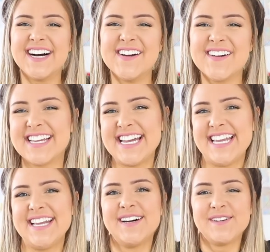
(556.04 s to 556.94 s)

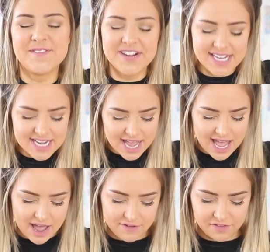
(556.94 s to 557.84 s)
Okay, we
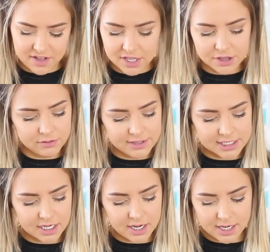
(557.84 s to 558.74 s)
have the
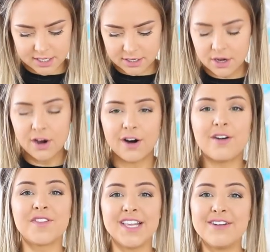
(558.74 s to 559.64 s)
return
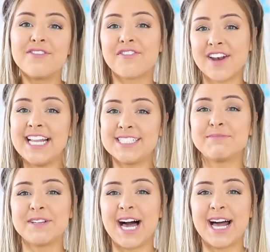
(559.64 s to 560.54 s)
of the
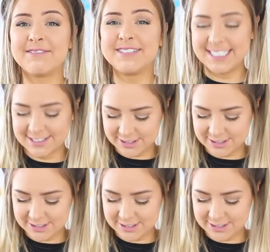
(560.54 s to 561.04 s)
inflatable Halloween